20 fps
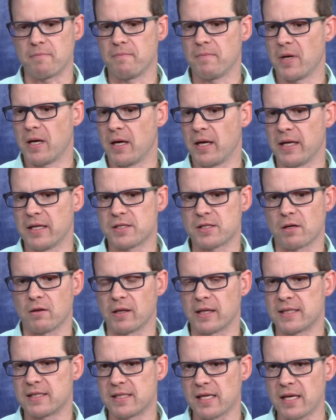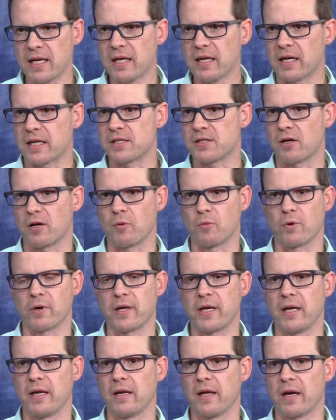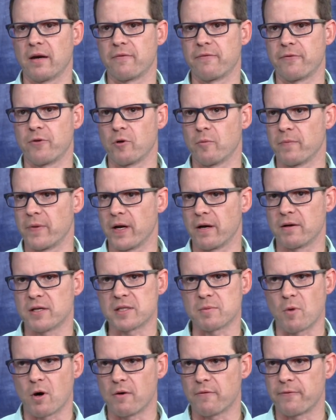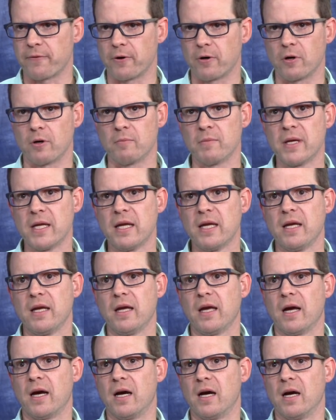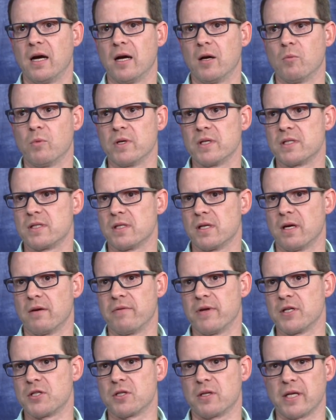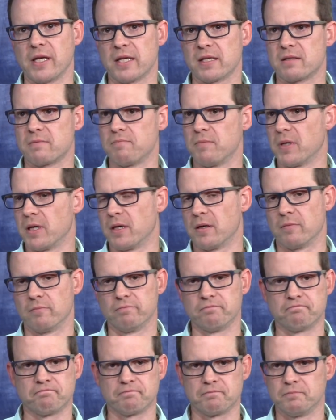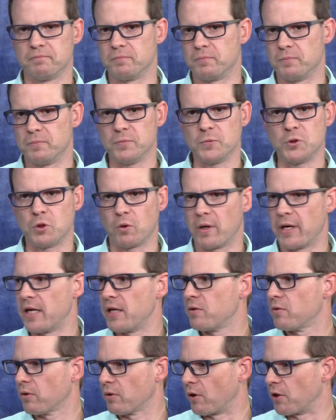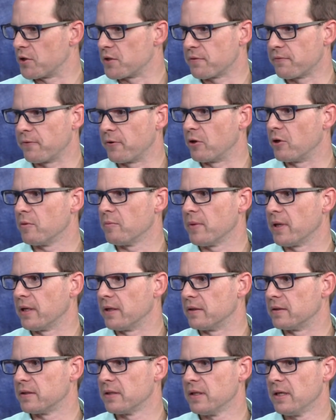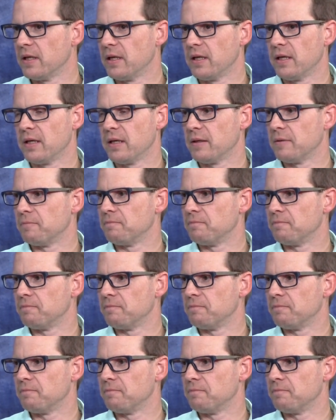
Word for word: uh, in Salt Lake City, and I started working at a firm there, a small firm, uh, and was eventually uh, um, joined into a larger firm. And yeah, so you're living in